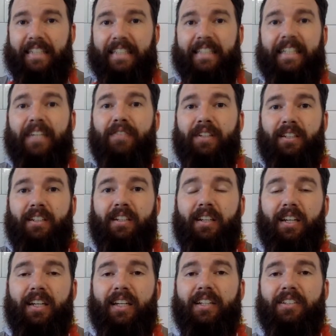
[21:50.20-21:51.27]
Giving
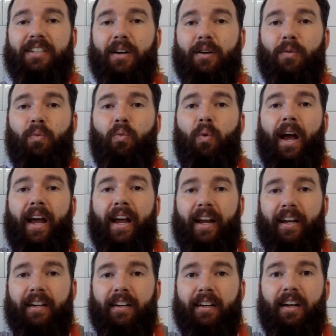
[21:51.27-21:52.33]
is our
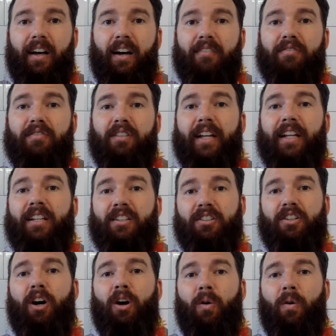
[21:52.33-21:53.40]
way of letting
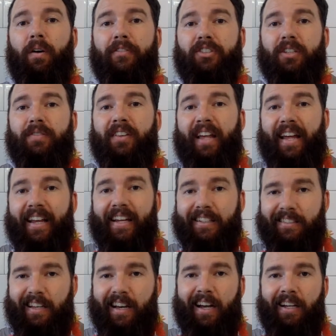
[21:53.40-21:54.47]
go of some of that
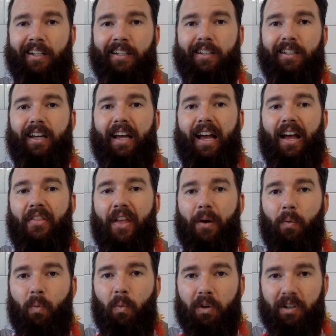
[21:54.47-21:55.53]
anxiety and
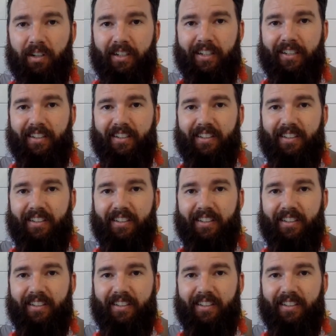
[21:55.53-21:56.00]
that worry.